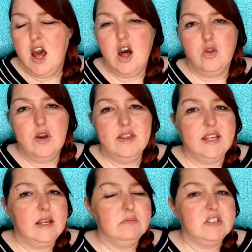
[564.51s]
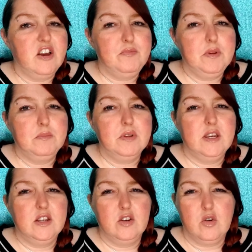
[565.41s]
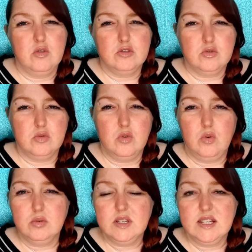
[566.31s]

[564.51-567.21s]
A lot of the games that I've been playing are also older